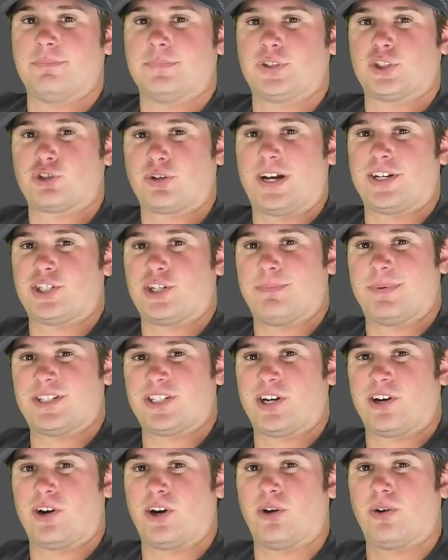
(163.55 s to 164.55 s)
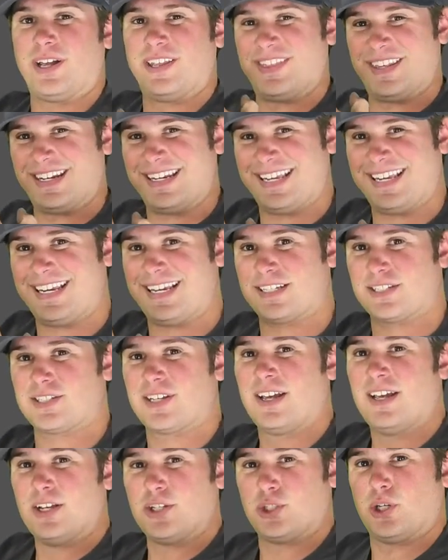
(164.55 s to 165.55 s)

stretchy material in the knees.